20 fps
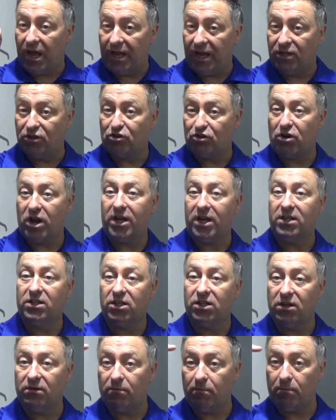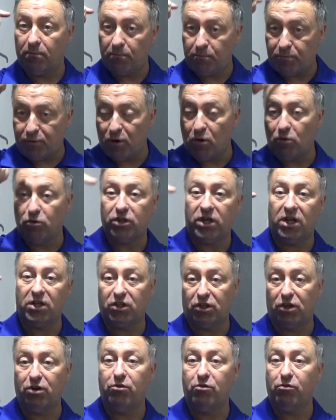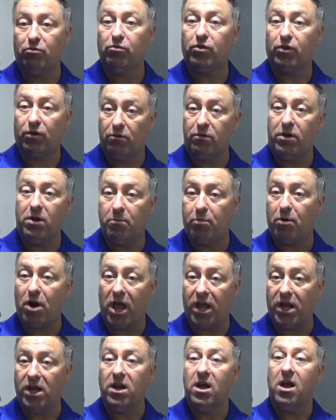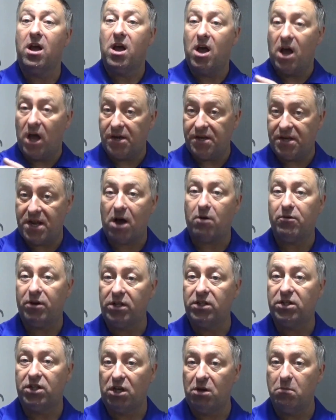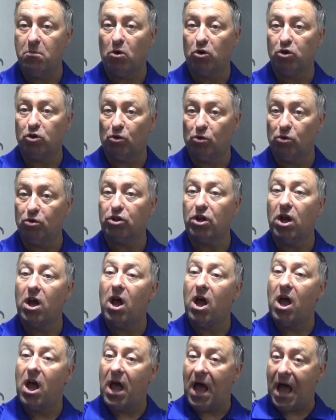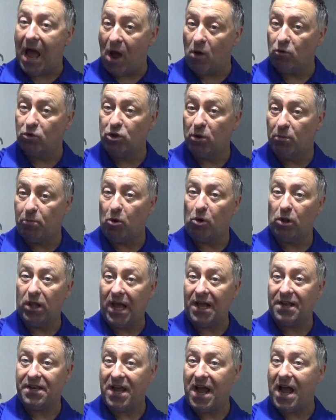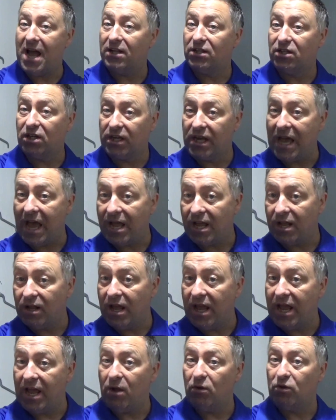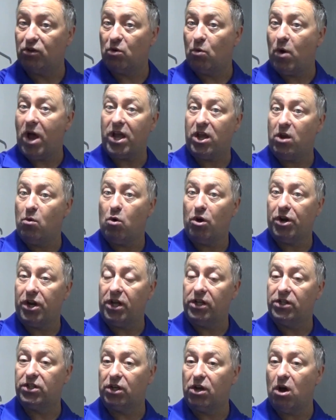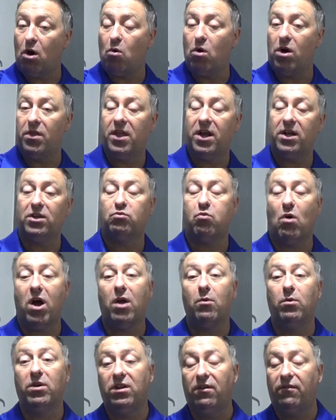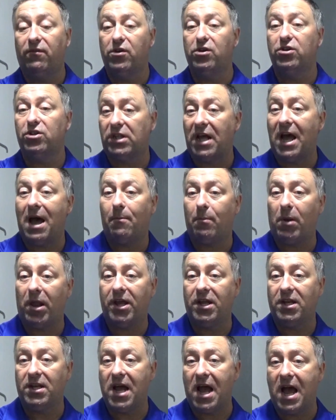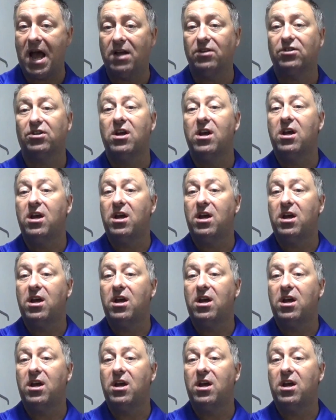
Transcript: is trying to process through your brain and down into your muscles how to pull that dart to get it to where you want it to go. And that's why when you first start playing darts,